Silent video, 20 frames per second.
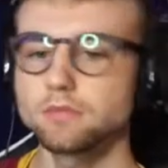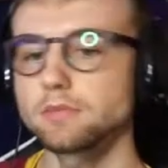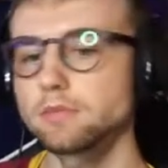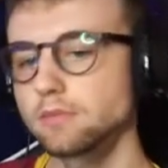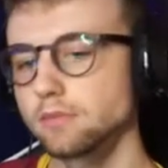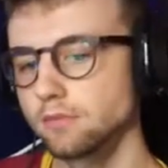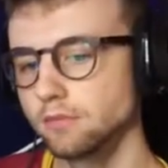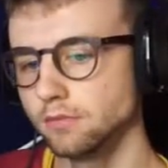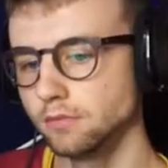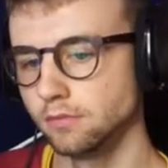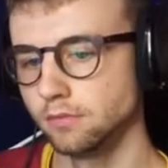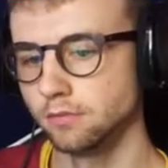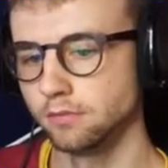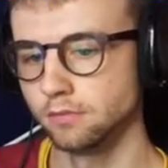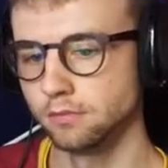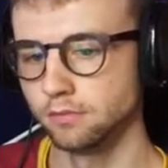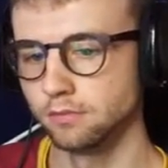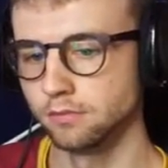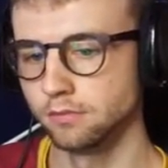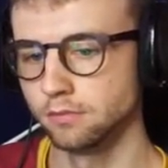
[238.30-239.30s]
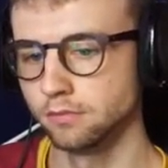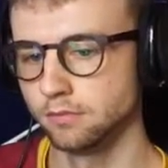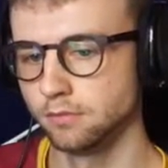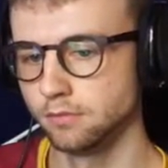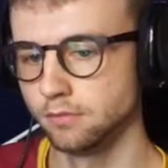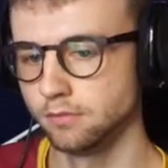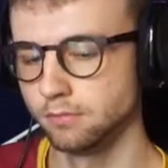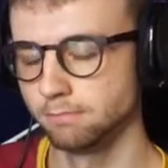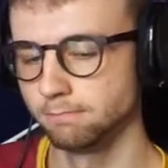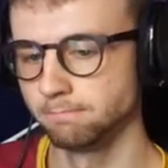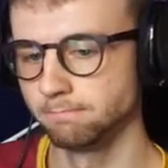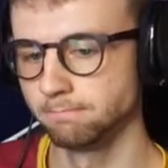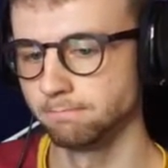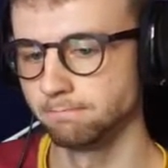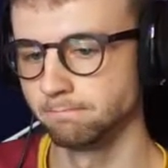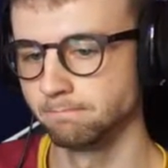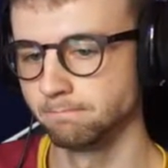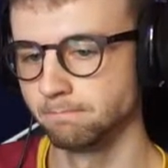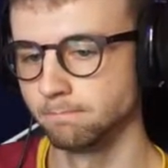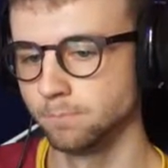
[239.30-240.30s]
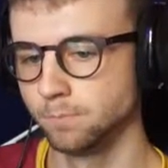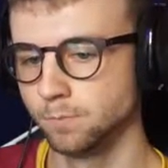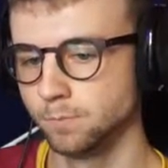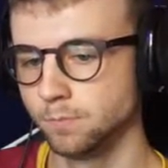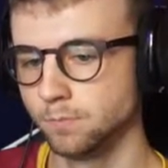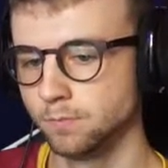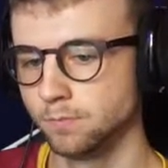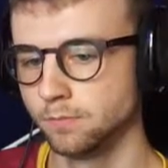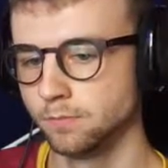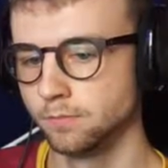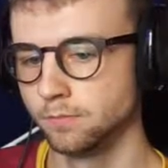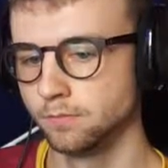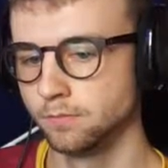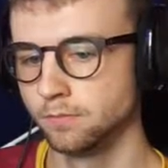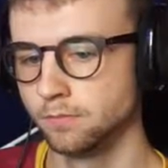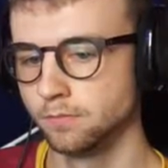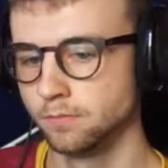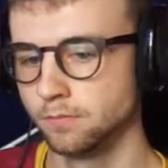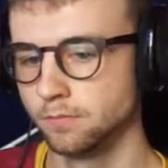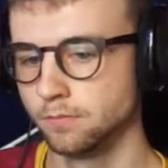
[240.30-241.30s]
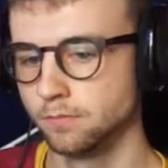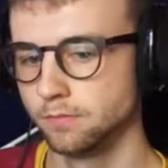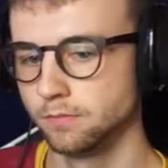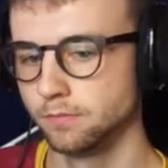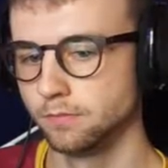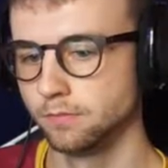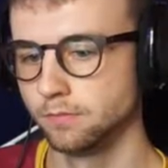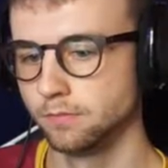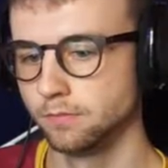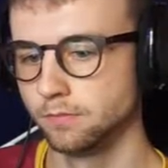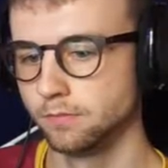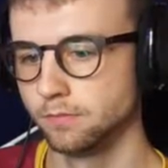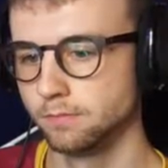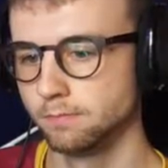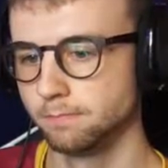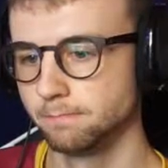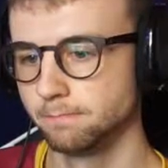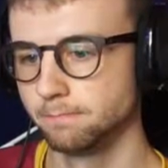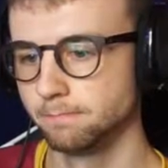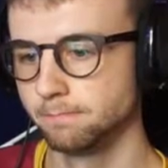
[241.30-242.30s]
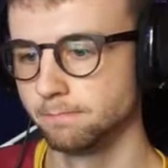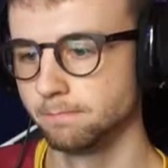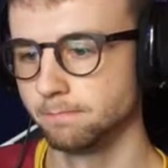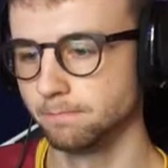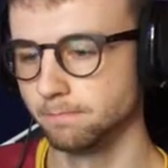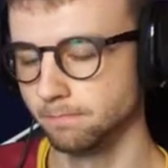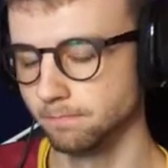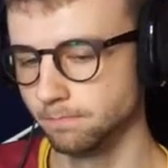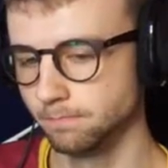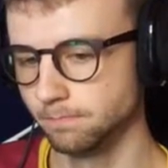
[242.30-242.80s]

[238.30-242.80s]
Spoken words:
[no speech]